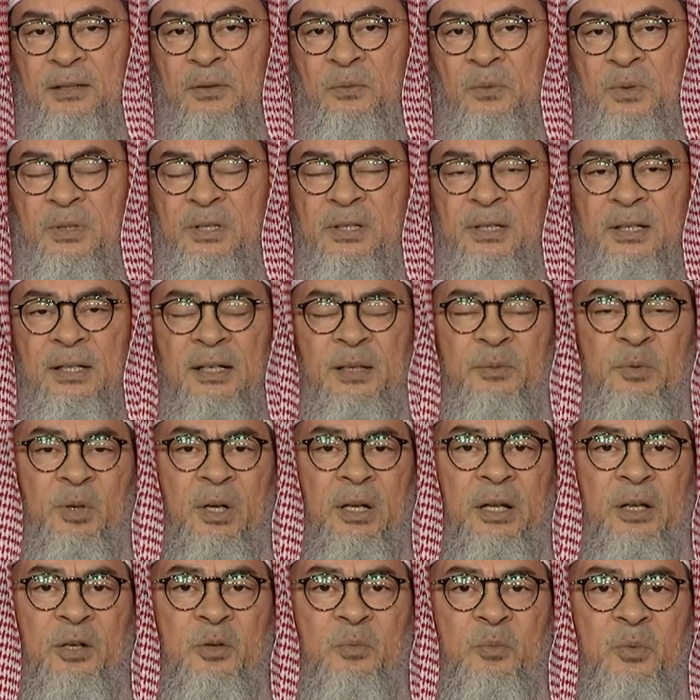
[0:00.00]
Wassalamu
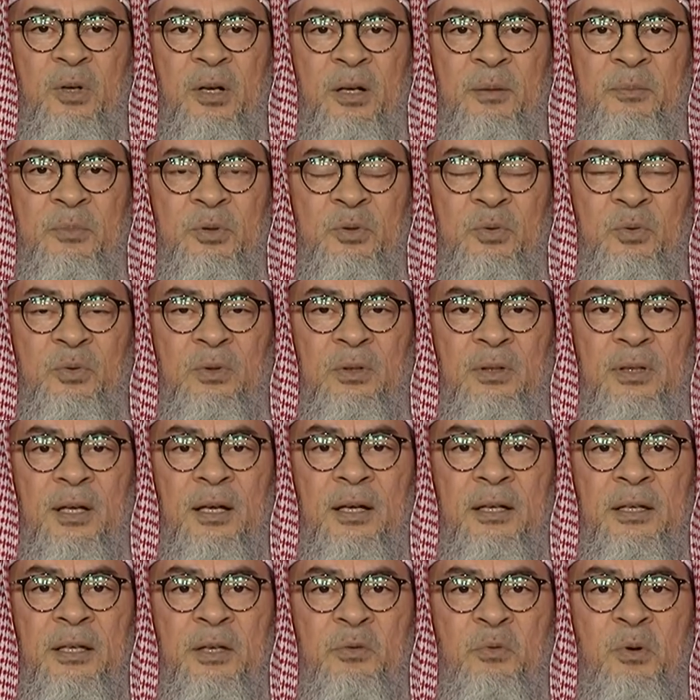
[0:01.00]
alaikum wa
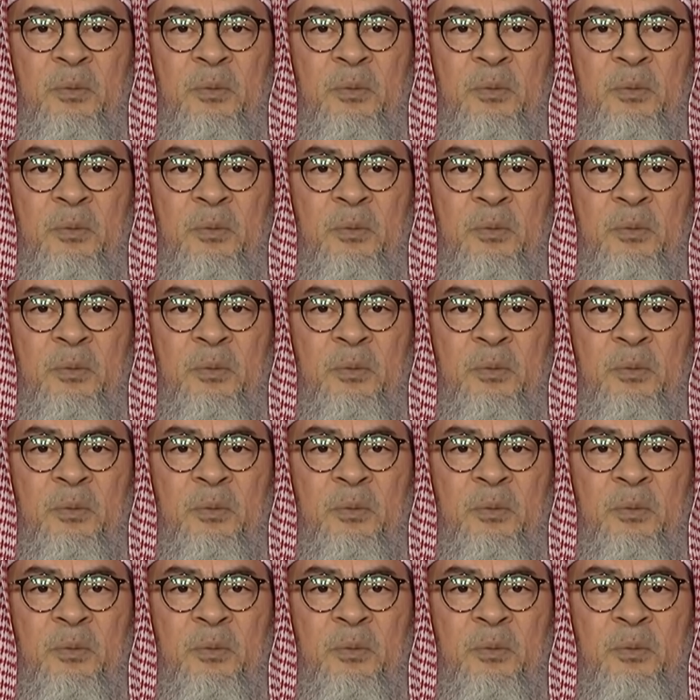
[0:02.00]
rahmatullahi wa